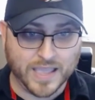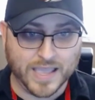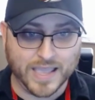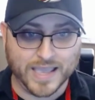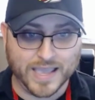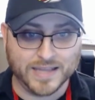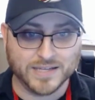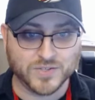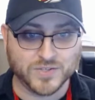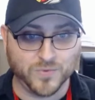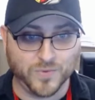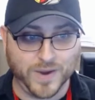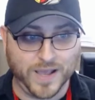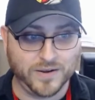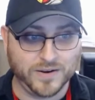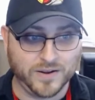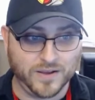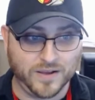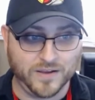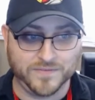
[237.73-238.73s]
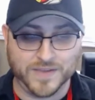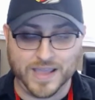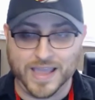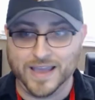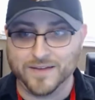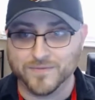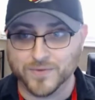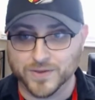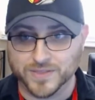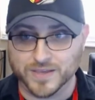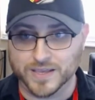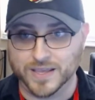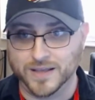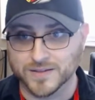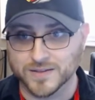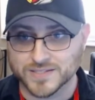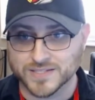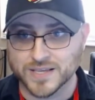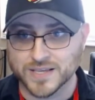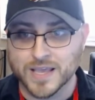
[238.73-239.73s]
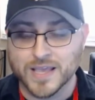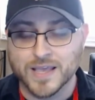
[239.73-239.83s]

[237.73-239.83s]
And to round off everything else,